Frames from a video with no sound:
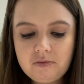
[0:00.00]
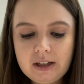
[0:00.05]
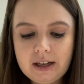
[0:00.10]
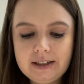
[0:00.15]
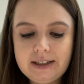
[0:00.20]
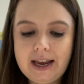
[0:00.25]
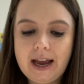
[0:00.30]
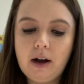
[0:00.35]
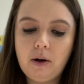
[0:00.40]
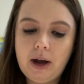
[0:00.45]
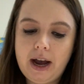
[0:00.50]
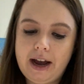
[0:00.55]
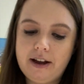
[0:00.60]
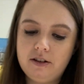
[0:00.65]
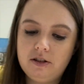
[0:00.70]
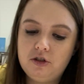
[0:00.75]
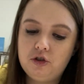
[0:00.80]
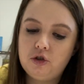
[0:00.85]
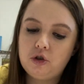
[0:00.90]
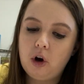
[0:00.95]
Now,
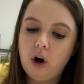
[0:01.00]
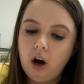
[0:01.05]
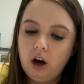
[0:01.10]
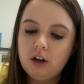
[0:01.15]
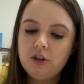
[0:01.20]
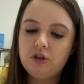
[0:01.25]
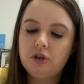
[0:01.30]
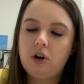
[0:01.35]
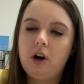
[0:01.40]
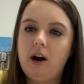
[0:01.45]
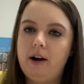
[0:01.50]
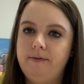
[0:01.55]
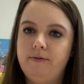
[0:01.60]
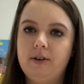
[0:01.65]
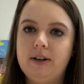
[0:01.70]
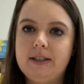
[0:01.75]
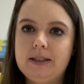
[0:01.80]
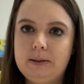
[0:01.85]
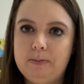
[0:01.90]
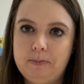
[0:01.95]
at charge
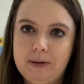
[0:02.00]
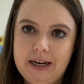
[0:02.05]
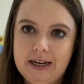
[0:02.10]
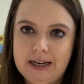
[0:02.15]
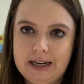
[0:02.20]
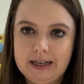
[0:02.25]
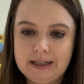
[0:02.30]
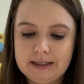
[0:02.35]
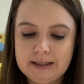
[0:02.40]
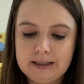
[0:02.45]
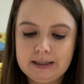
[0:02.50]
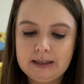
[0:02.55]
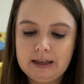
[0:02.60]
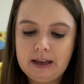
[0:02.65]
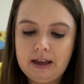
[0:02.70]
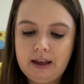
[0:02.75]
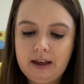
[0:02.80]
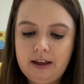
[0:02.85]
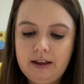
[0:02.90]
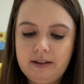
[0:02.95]
conference meetings,
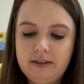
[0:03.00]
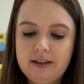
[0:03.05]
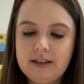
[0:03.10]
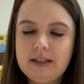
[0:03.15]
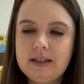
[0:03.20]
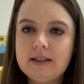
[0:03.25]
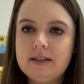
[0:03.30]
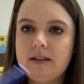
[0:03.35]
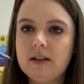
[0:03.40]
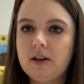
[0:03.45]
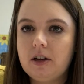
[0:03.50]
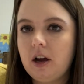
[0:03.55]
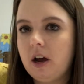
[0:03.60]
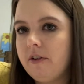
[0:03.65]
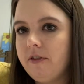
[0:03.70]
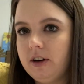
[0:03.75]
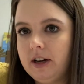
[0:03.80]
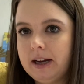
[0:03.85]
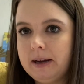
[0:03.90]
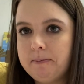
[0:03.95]
this is the
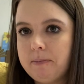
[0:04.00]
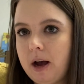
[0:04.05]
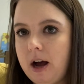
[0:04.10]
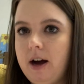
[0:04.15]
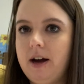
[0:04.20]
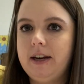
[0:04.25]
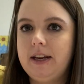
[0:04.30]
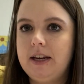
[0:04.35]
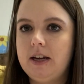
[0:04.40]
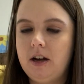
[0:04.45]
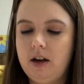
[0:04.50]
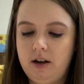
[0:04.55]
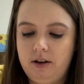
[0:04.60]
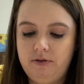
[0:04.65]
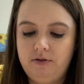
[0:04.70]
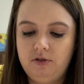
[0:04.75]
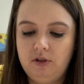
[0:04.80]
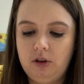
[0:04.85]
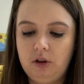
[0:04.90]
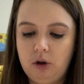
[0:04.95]
governing body
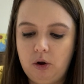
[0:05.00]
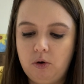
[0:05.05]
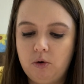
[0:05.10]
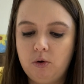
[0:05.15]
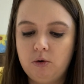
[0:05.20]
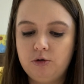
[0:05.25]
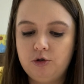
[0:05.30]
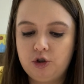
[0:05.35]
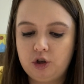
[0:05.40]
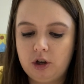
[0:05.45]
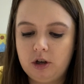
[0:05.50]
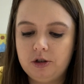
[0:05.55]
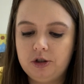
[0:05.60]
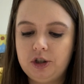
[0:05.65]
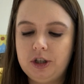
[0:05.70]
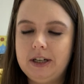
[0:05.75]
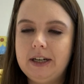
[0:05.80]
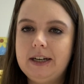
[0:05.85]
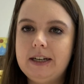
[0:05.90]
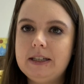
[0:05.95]
of the local church,
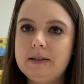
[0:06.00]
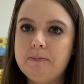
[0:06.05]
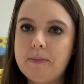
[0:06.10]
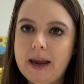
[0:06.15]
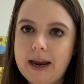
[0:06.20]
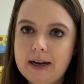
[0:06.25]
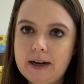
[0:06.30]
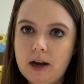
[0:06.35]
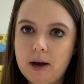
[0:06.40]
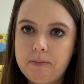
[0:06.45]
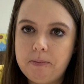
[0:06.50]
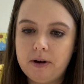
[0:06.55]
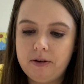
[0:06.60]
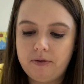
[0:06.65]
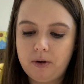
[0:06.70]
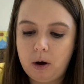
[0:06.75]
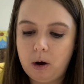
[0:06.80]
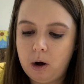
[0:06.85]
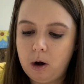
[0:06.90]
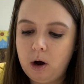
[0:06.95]
and it is made up of
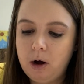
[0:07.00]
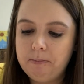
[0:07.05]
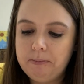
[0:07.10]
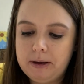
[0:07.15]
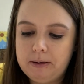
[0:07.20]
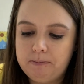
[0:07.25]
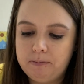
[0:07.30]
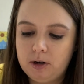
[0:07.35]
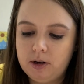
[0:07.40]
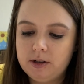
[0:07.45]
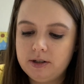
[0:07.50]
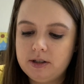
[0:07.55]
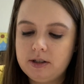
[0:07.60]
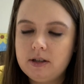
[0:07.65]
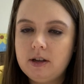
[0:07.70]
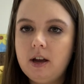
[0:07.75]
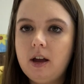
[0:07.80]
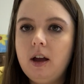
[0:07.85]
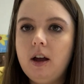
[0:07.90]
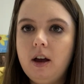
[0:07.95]
all members
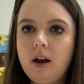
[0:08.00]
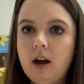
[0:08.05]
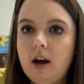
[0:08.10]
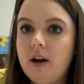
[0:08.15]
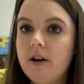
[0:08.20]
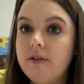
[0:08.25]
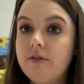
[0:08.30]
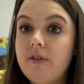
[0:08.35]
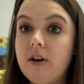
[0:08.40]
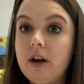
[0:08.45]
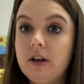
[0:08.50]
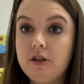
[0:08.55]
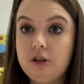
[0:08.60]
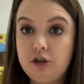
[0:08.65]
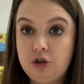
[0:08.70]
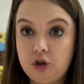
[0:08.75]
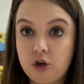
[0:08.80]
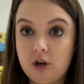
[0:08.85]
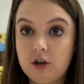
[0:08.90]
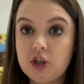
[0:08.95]
of the
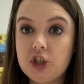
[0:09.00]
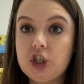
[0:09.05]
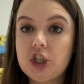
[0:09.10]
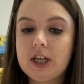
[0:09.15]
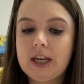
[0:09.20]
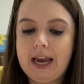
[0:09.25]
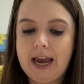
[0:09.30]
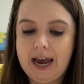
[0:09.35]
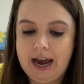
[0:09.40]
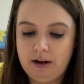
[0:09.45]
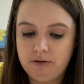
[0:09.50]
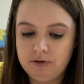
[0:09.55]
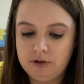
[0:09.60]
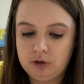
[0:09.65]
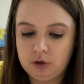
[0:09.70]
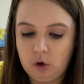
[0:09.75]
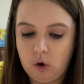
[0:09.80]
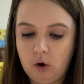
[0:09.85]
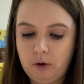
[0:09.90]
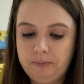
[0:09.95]
church
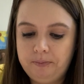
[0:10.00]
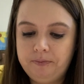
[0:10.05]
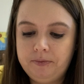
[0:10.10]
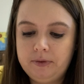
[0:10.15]
council.